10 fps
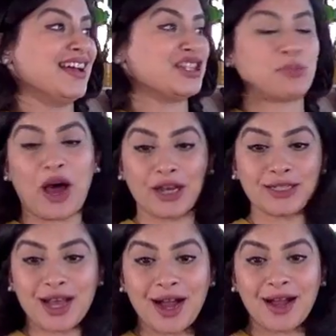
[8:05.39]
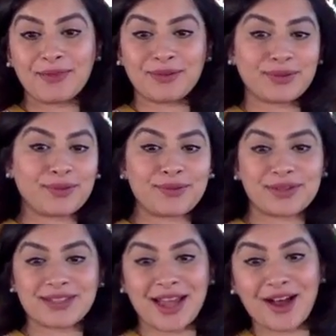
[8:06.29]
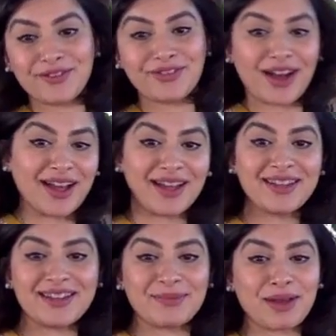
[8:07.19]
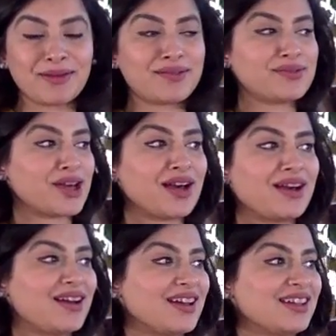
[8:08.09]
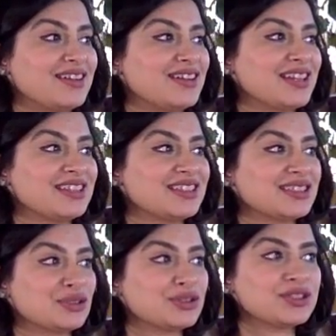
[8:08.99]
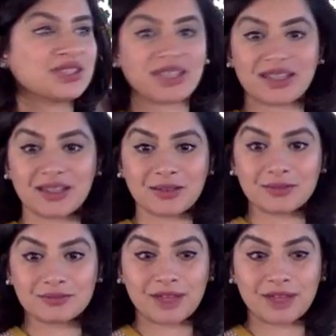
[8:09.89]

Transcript: it's party time and everyone wants to have fun and blah, blah, blah. And it's exhausting.